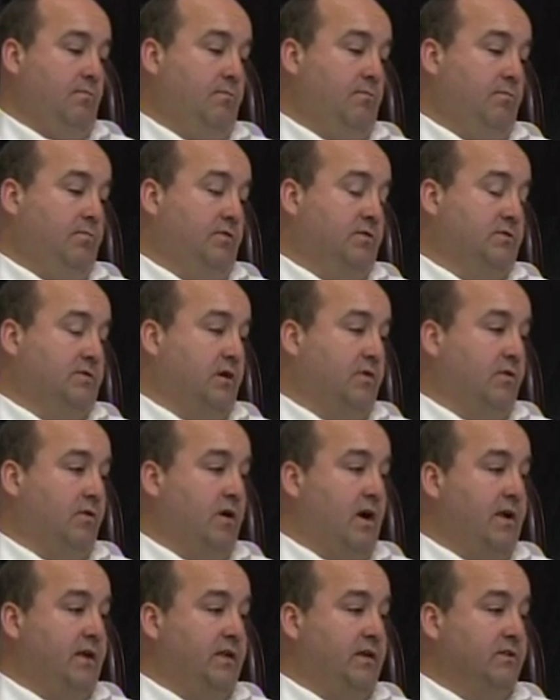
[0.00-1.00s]
There's other
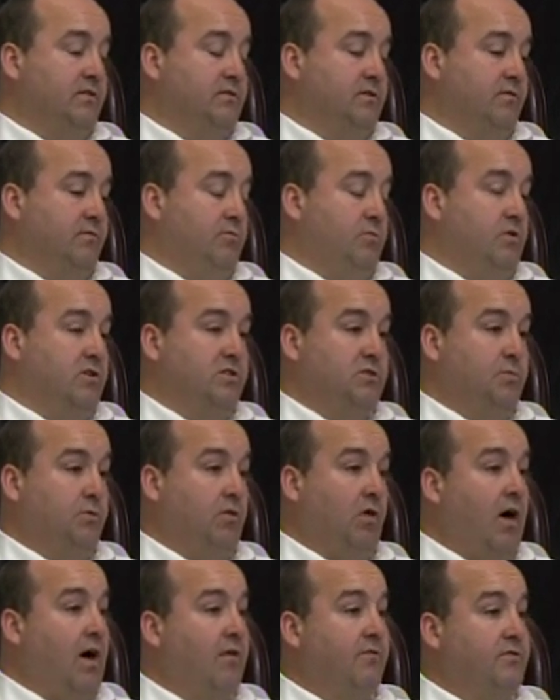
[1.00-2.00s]
ideas of municipal
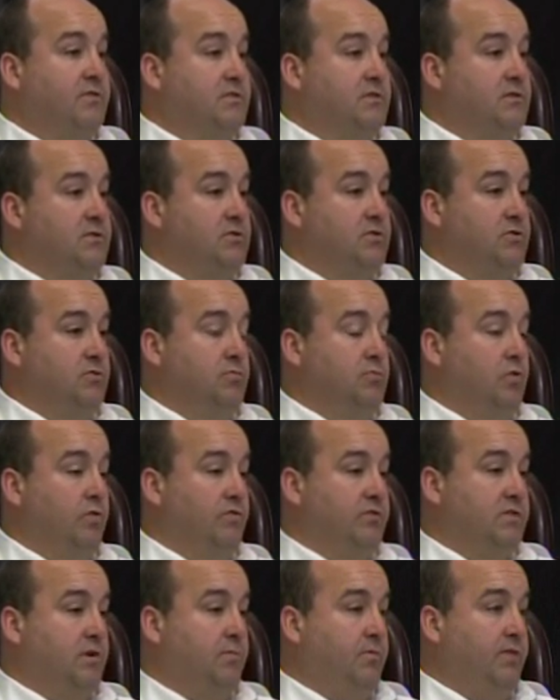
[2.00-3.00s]
offices to move
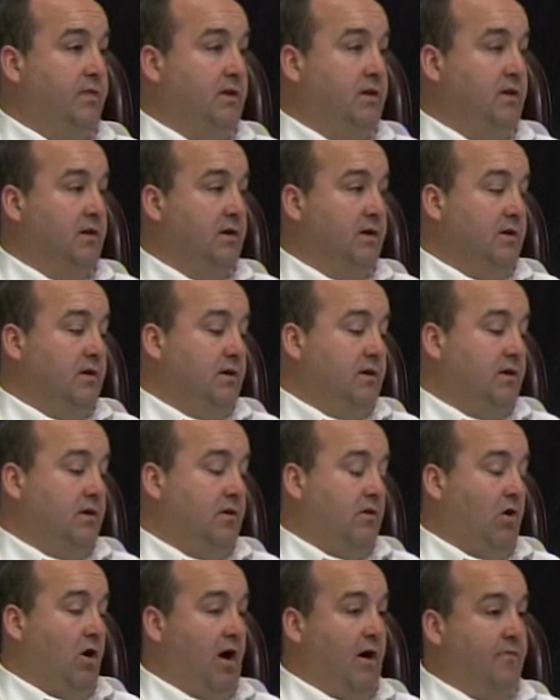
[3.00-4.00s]
some of the
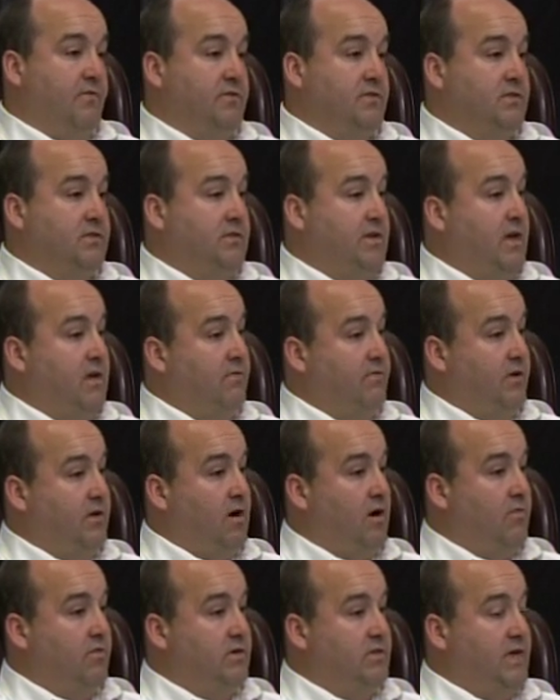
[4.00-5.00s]
offices out of the
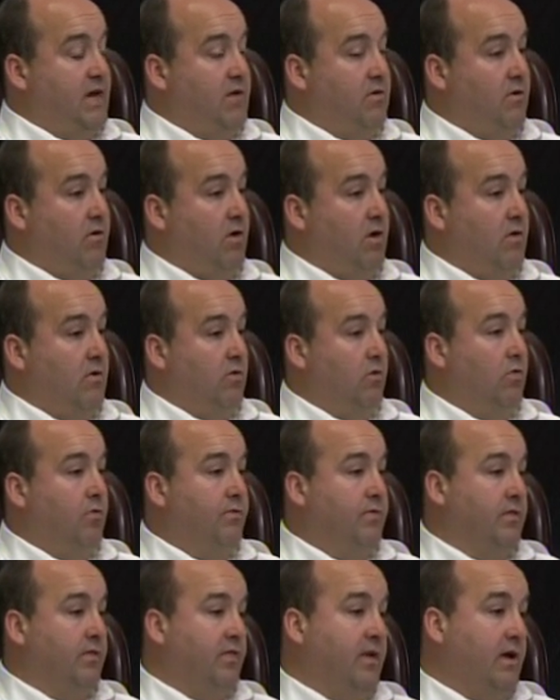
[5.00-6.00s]
current town hall
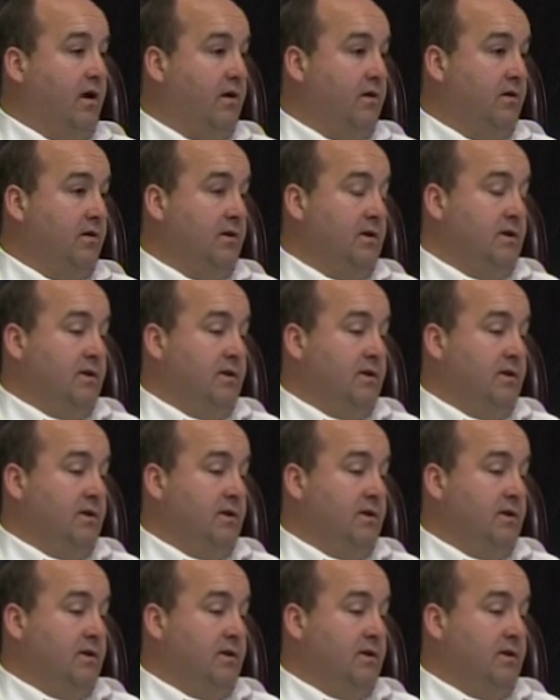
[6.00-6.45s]
over to there.